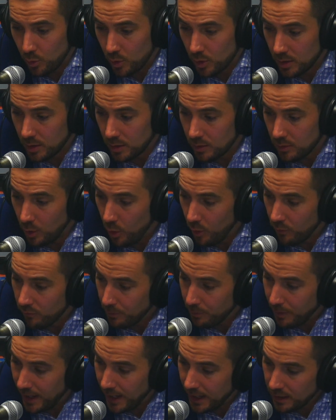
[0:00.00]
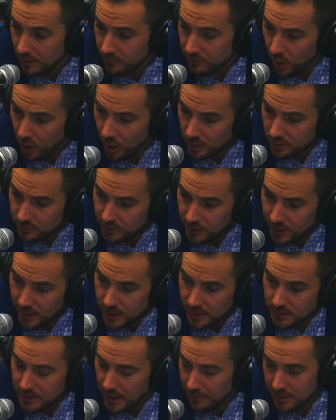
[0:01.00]
There were overpaying of
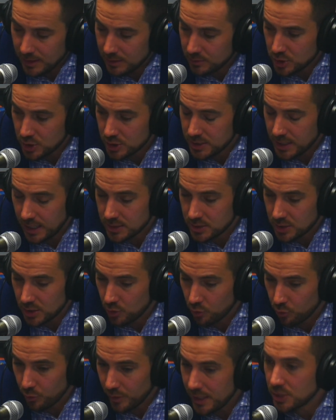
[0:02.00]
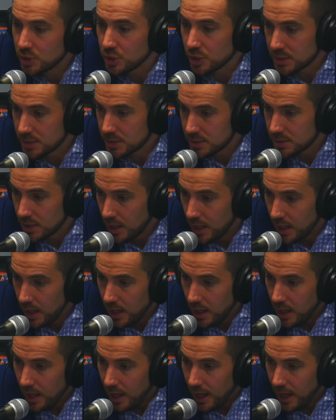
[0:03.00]
art things. I mean, it's egregious.